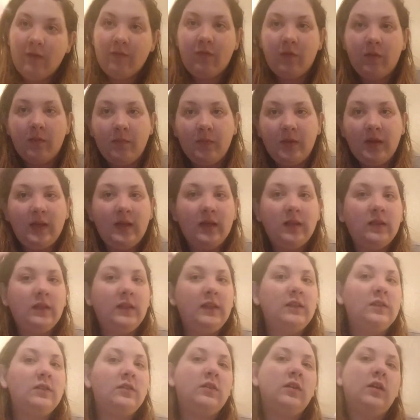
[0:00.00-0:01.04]
For me, at
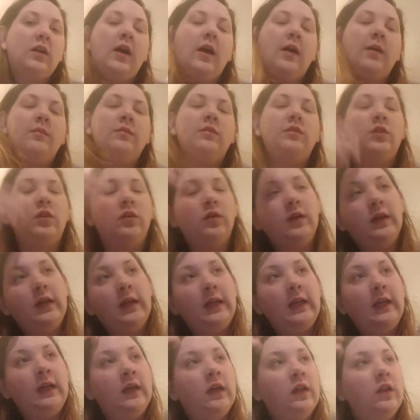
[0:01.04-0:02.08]
least,
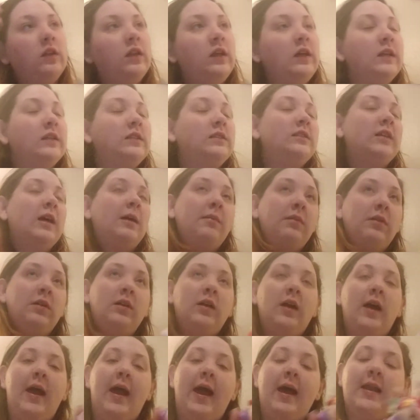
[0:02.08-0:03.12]
during the
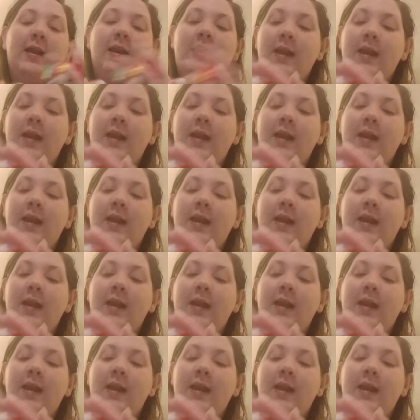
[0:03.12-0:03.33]
summer at